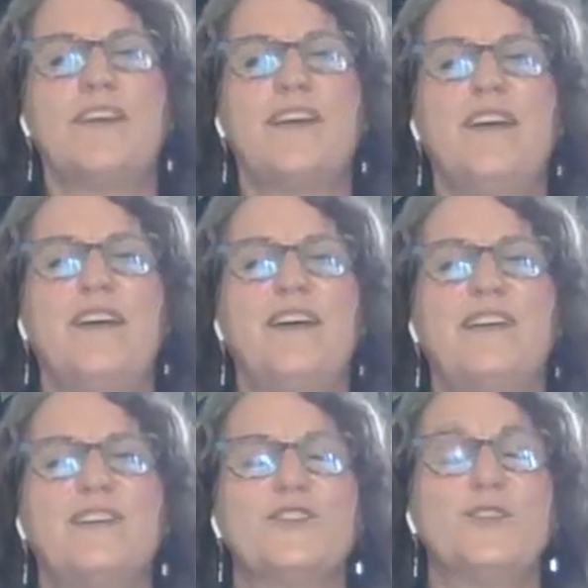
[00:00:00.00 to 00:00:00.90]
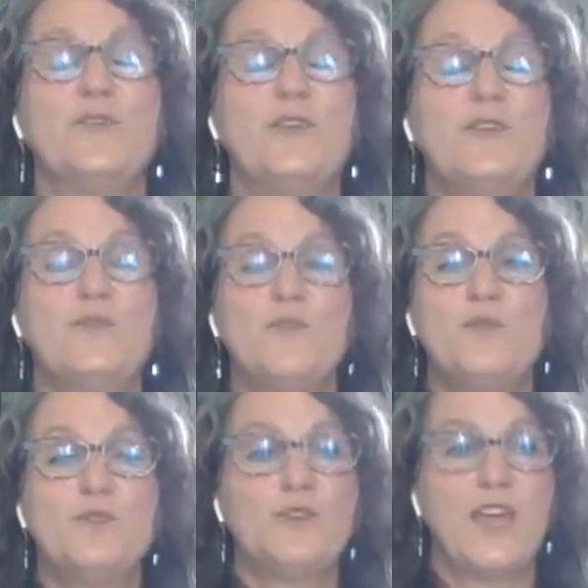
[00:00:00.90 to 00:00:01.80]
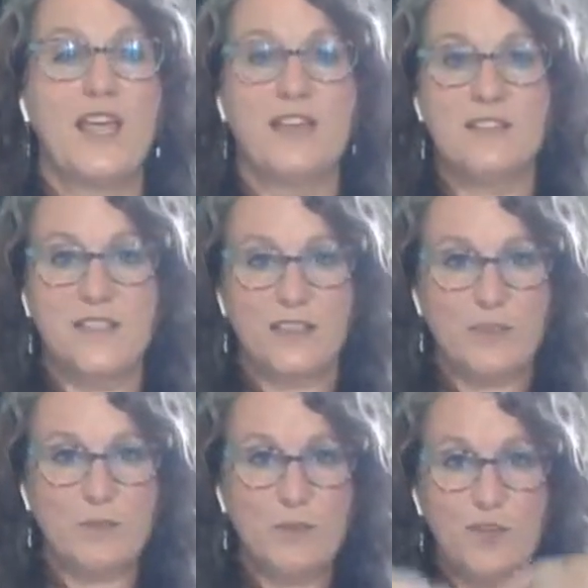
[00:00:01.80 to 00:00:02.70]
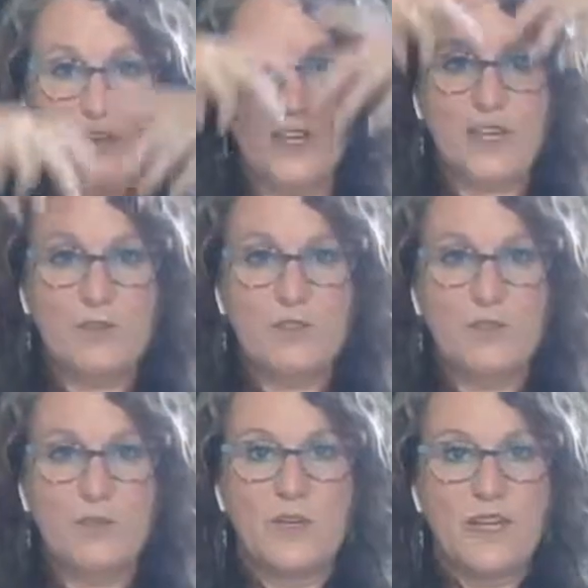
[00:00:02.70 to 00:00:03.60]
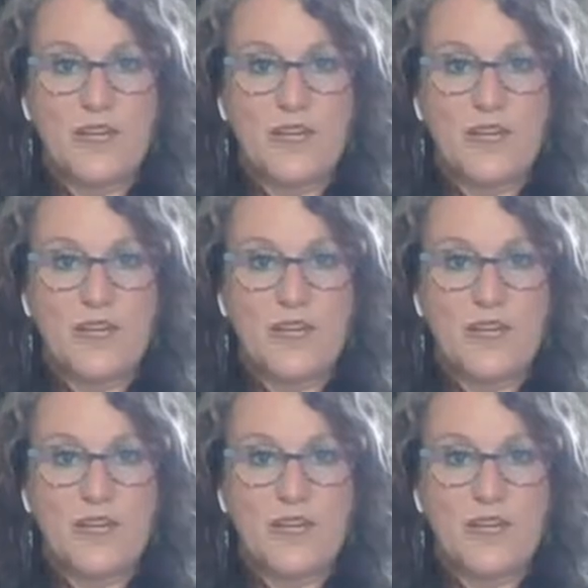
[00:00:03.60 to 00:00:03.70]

Yeah. So you can use your hands like I'm doing right now too.